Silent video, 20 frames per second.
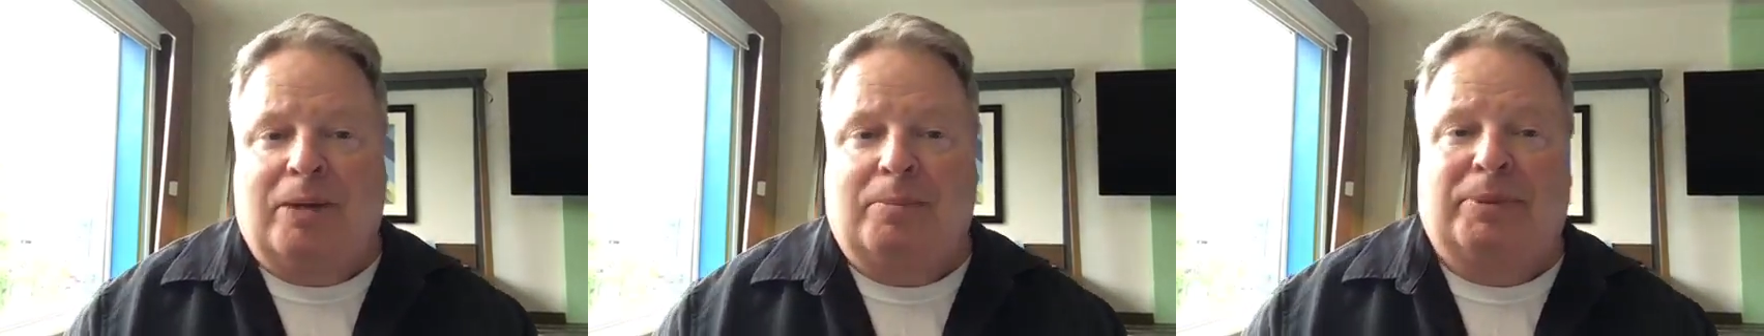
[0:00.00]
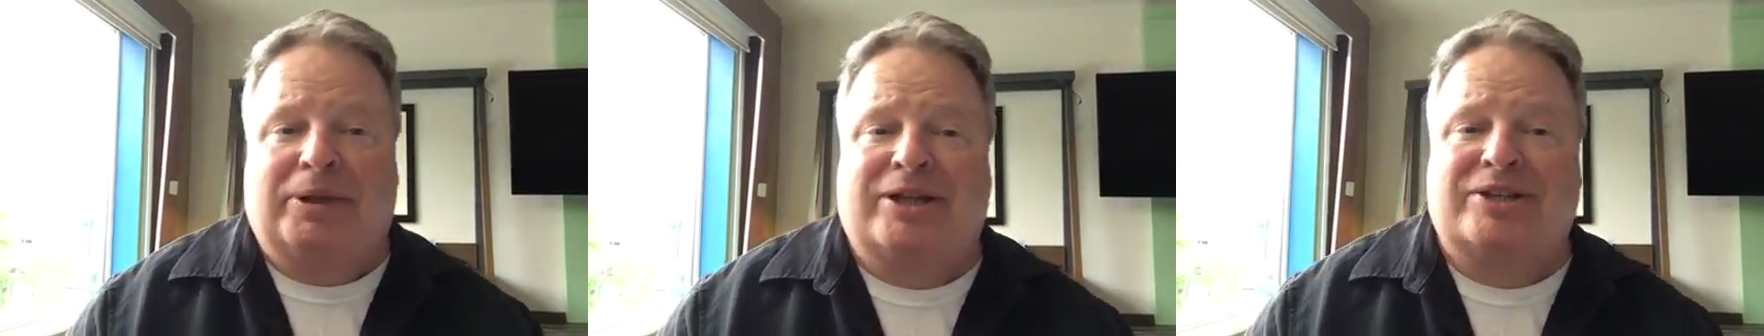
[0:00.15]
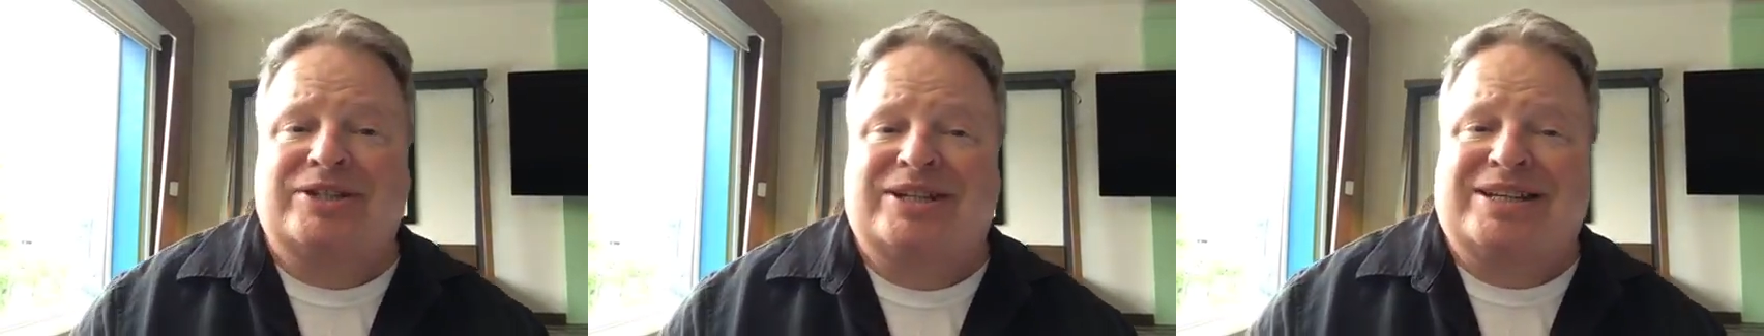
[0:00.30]

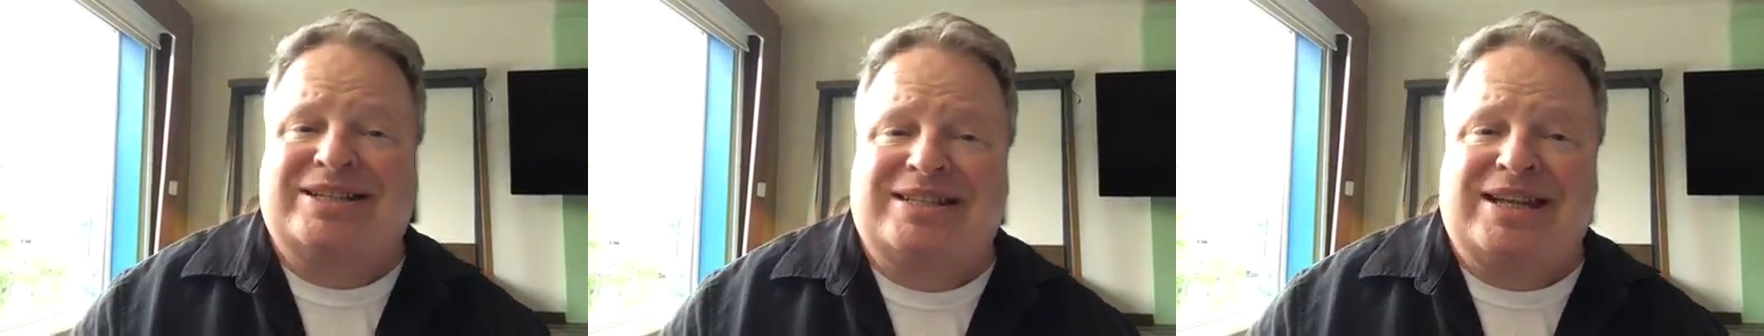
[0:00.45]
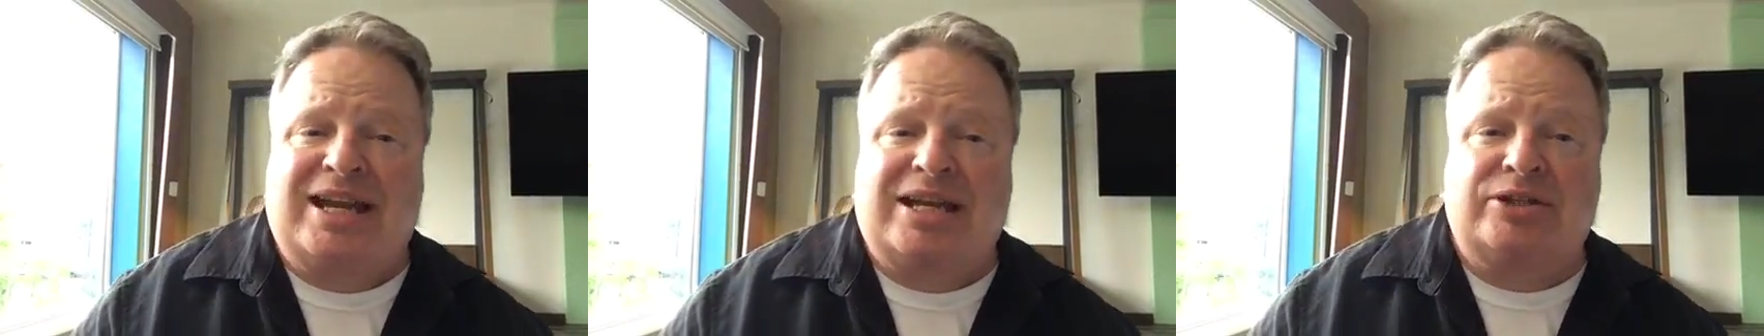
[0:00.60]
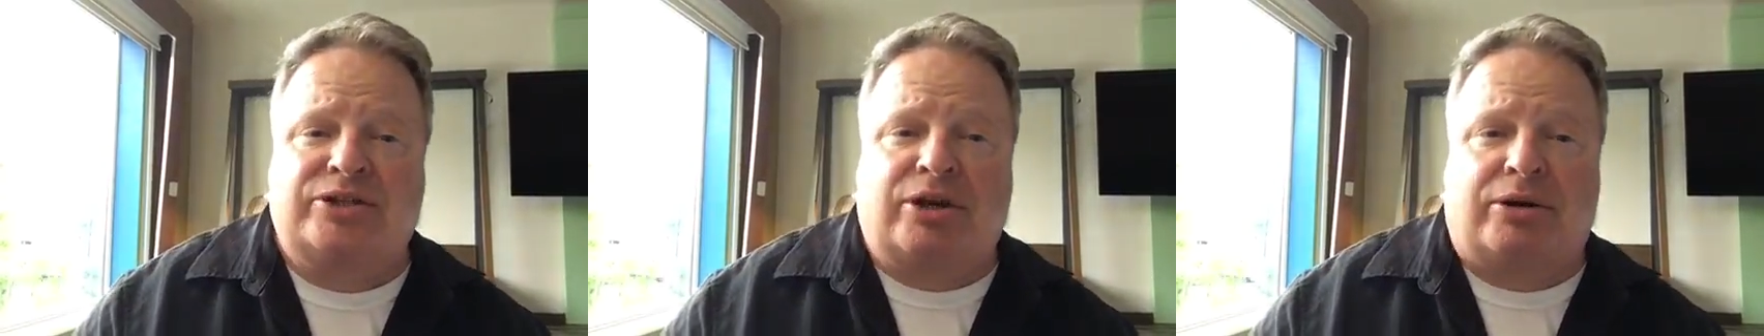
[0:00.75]
Because it
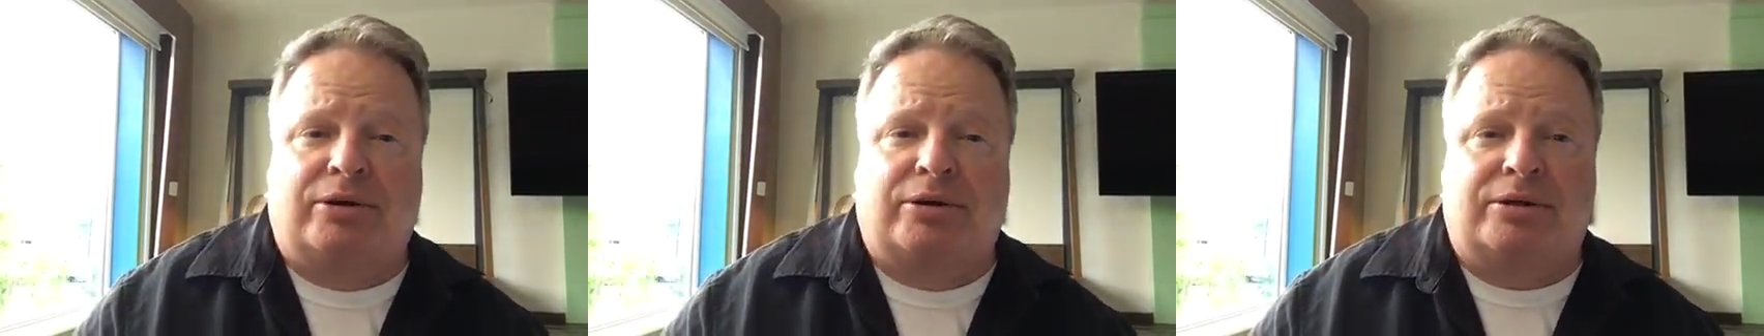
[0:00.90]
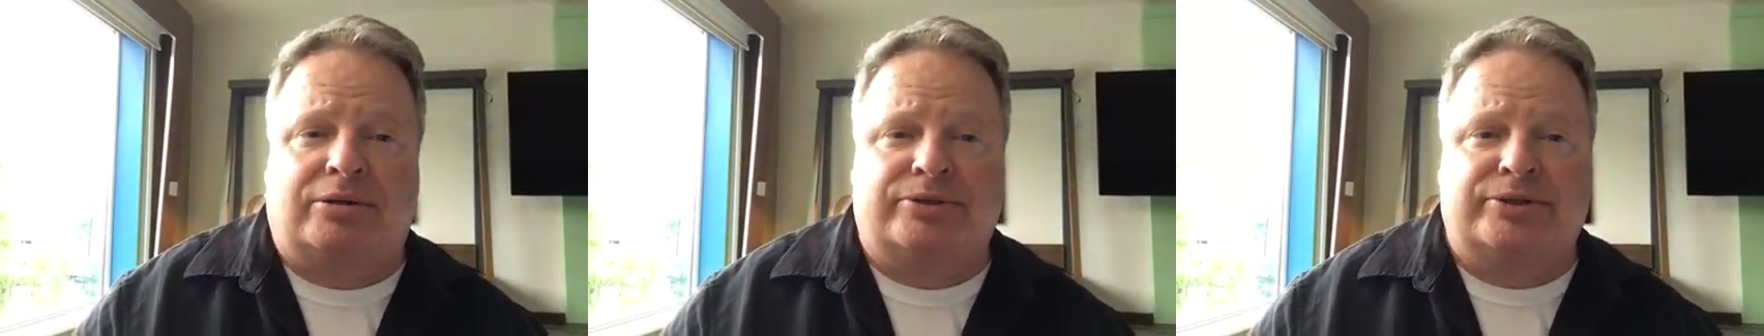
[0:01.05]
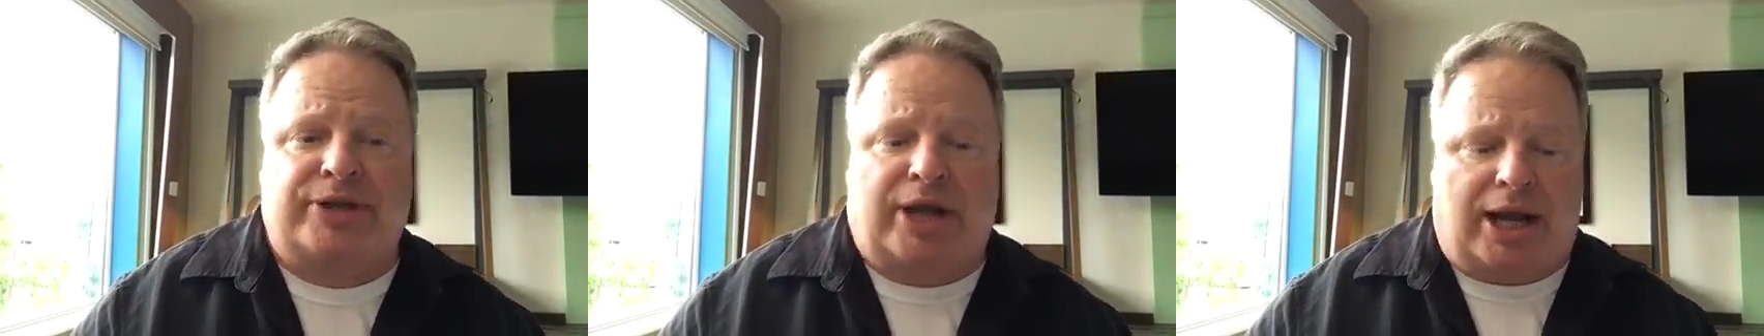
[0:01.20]
contains
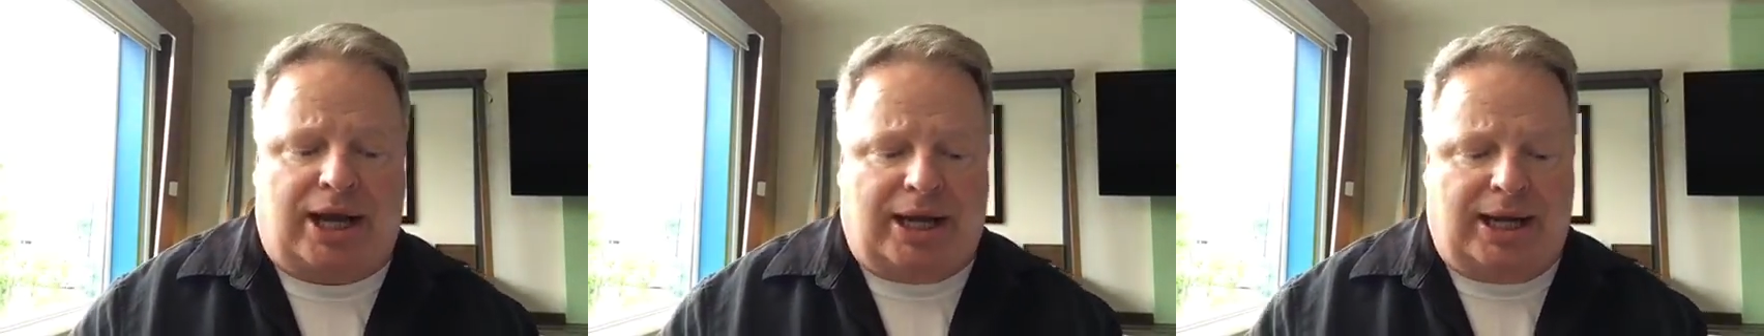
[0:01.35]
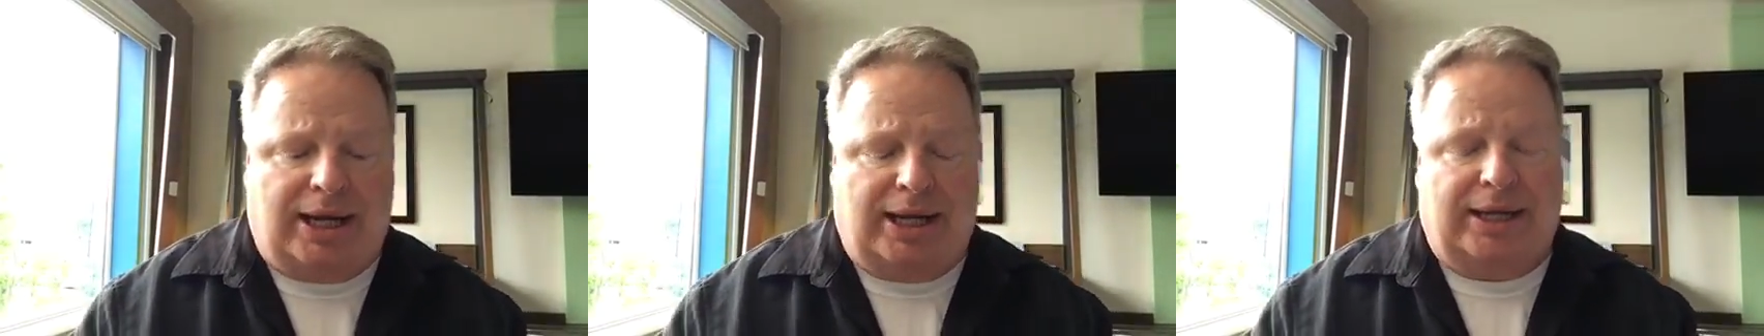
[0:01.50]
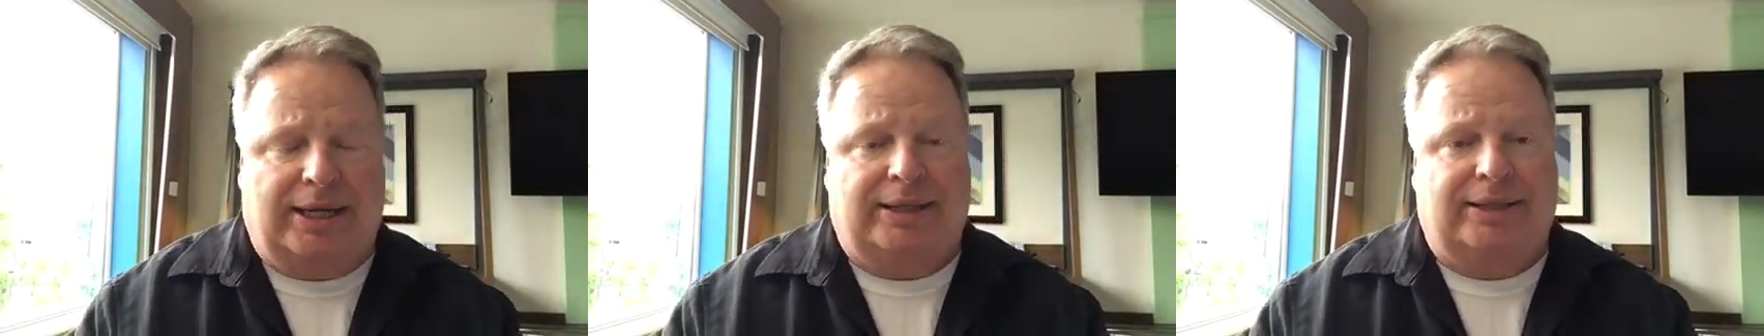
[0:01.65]
articles
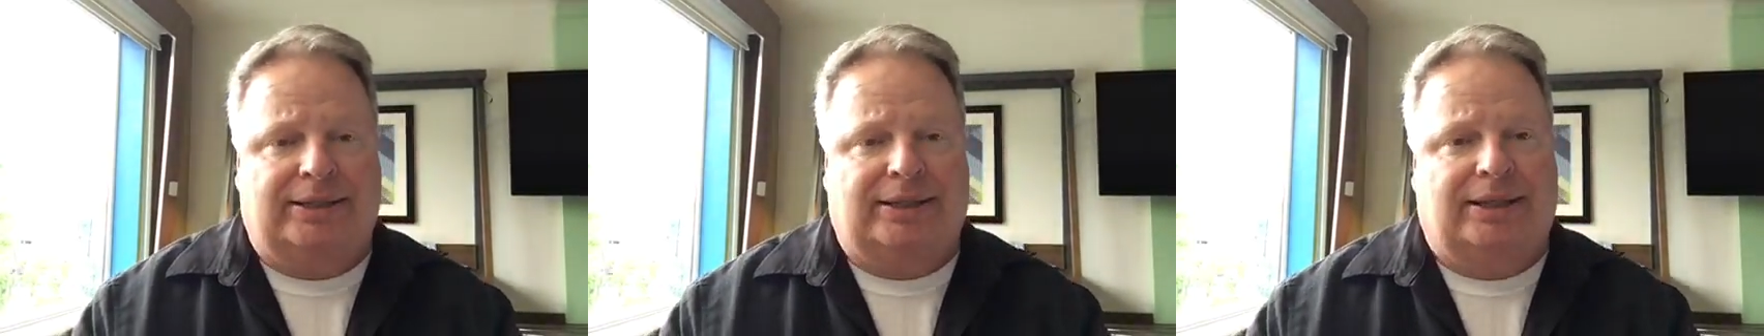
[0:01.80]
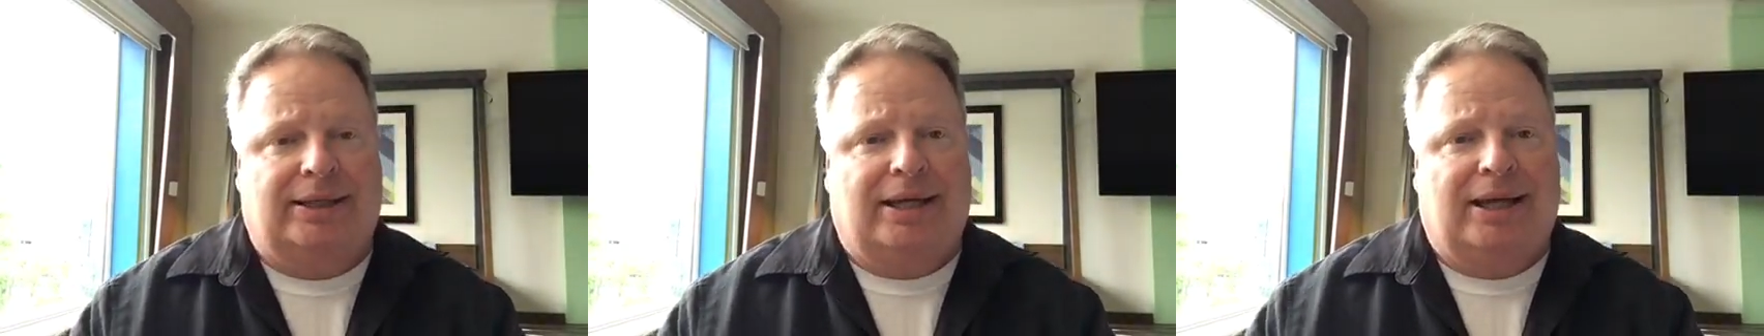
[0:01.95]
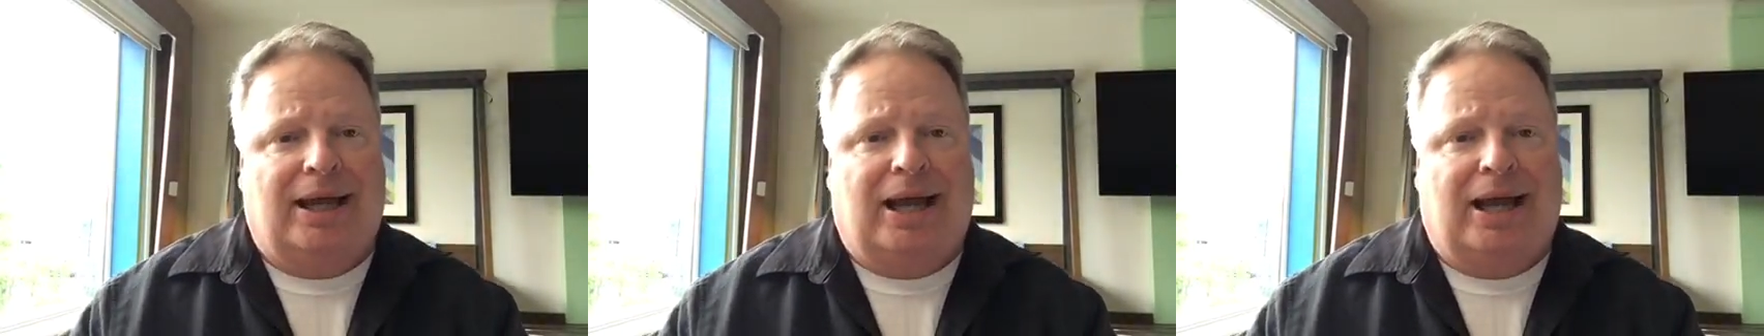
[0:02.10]
on